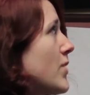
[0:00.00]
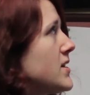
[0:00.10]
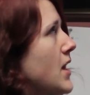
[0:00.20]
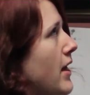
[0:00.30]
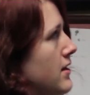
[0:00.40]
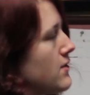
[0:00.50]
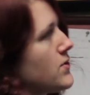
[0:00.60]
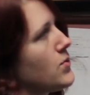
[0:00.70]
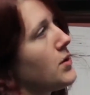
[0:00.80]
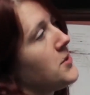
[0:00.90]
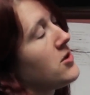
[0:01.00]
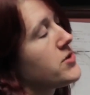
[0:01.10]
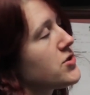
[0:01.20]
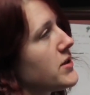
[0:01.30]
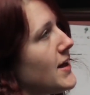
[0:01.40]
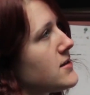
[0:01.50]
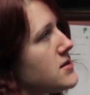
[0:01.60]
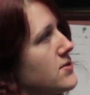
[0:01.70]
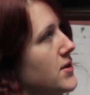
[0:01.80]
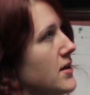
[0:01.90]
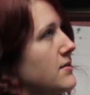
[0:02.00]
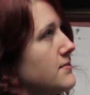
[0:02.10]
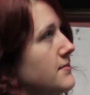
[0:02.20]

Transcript: a retelling of the Romeo and Juliet story.